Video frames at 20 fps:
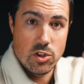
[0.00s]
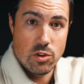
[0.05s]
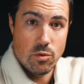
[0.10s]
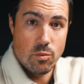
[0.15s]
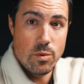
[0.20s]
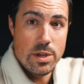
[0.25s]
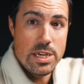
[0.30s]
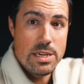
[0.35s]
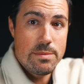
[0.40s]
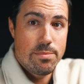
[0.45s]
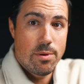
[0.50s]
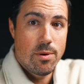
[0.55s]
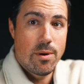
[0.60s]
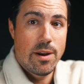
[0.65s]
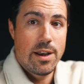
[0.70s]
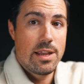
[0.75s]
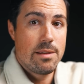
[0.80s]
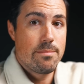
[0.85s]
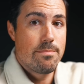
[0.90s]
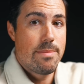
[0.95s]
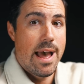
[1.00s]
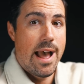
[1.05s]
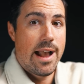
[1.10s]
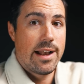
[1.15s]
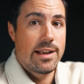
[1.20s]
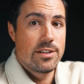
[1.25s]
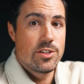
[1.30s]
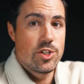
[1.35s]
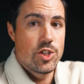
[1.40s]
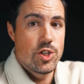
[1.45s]
three pointing
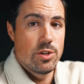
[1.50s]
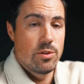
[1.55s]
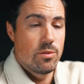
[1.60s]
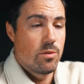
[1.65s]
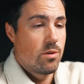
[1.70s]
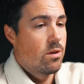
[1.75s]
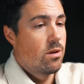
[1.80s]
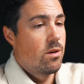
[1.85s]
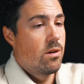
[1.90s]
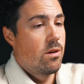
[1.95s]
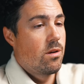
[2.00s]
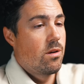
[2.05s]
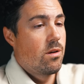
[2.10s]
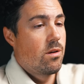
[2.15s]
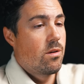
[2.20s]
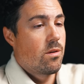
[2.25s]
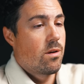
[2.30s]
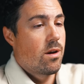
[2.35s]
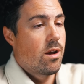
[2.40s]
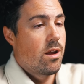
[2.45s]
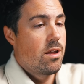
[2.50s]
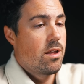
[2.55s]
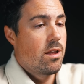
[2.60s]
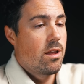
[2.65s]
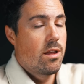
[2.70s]
back at you right?